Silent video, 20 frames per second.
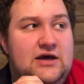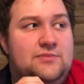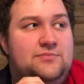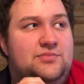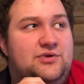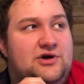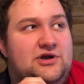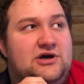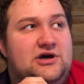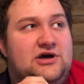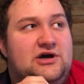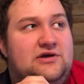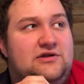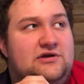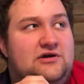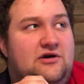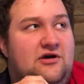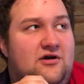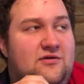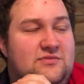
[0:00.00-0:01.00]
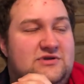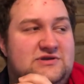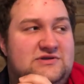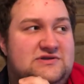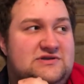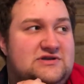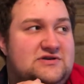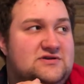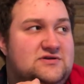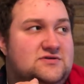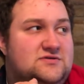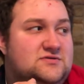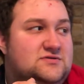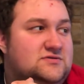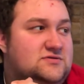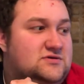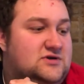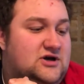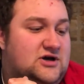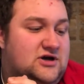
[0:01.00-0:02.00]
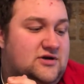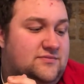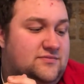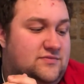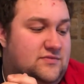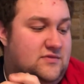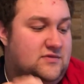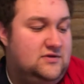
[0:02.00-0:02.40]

But uh, the carbon steel, um,